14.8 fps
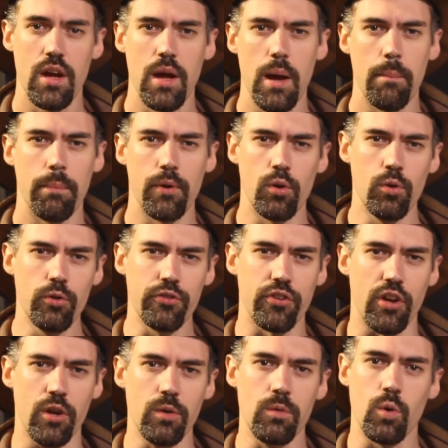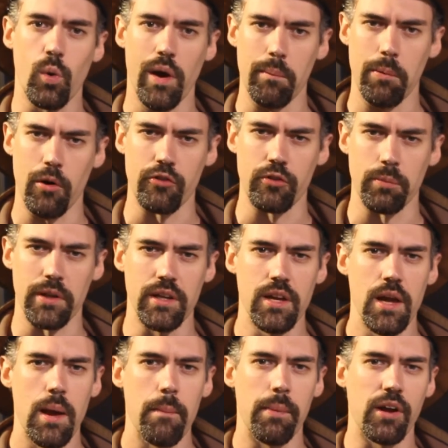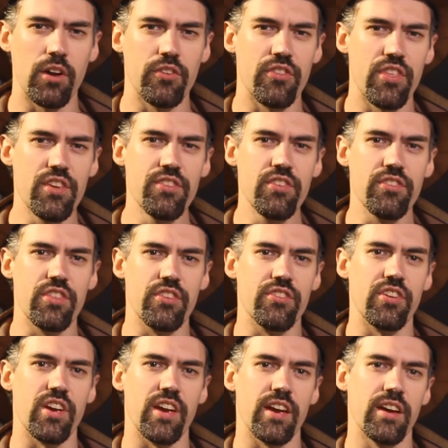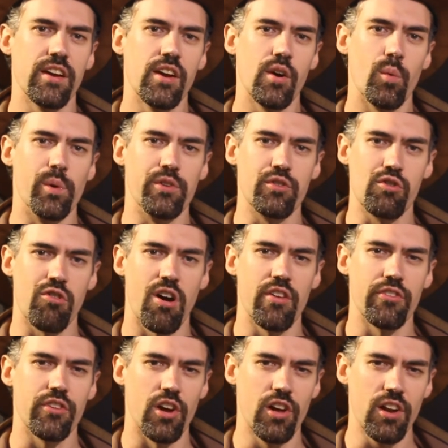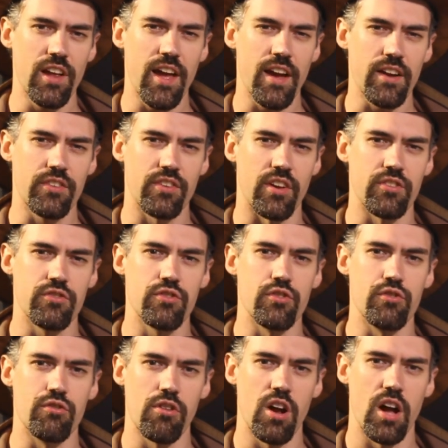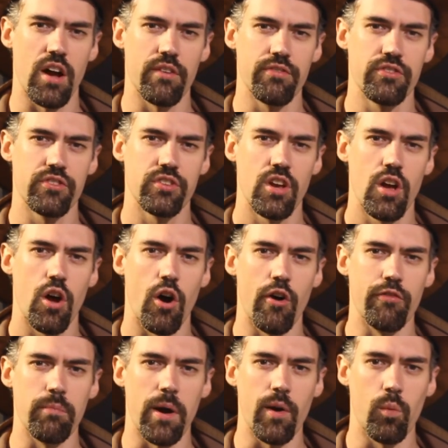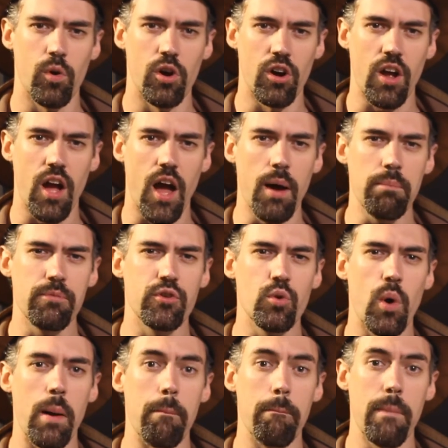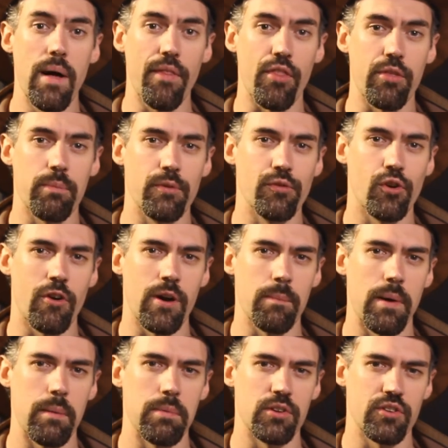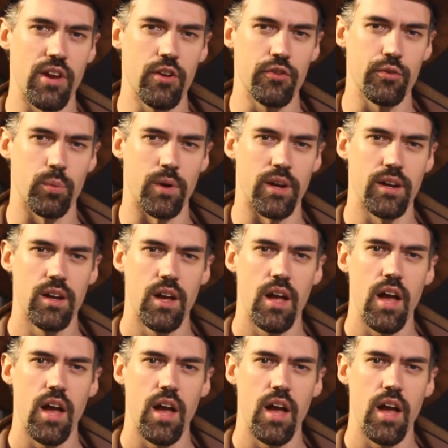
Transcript: but also, quite possibly, because this is the tier which grants early access to drafts of my work up to a month before I publish elsewhere,